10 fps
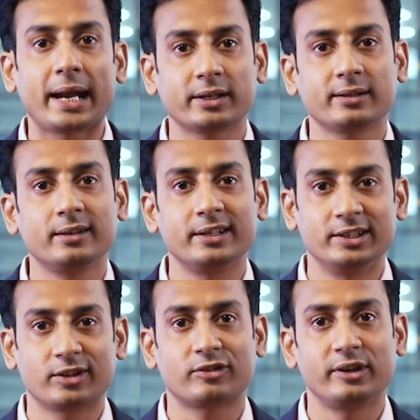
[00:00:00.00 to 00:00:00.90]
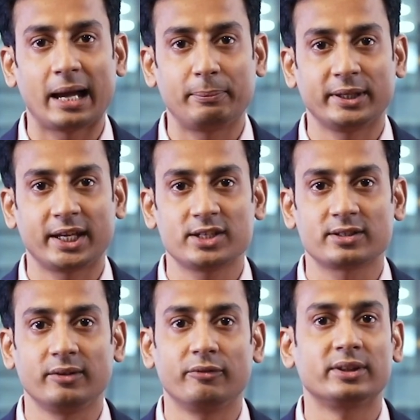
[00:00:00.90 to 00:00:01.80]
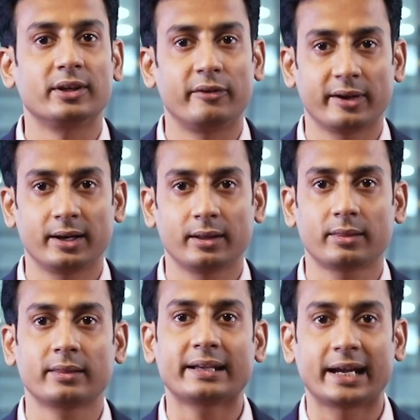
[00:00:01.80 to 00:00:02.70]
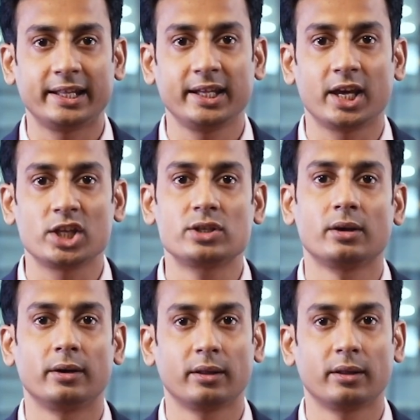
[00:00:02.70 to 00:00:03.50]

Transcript: practical industry application with a rigorous, cutting-edge,